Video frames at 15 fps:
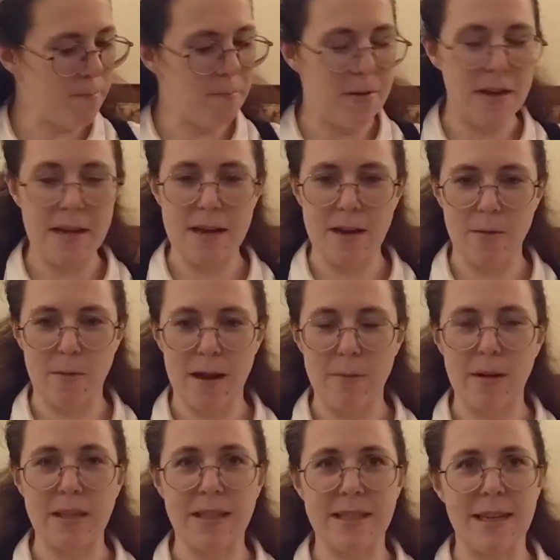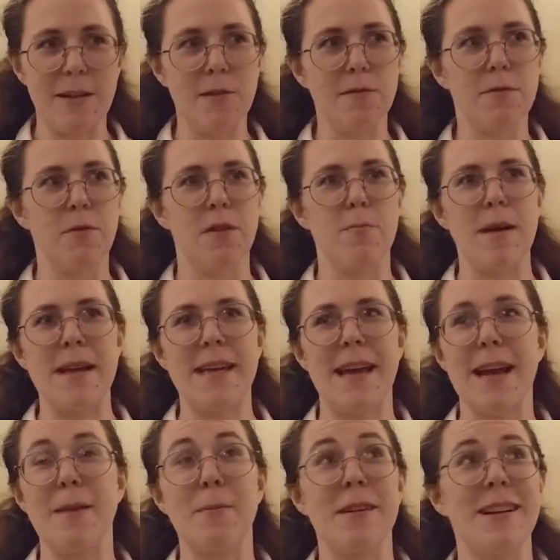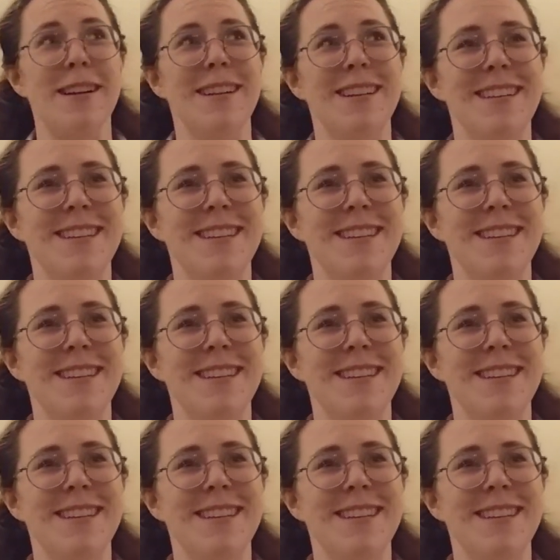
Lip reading: being here by myself with my camera.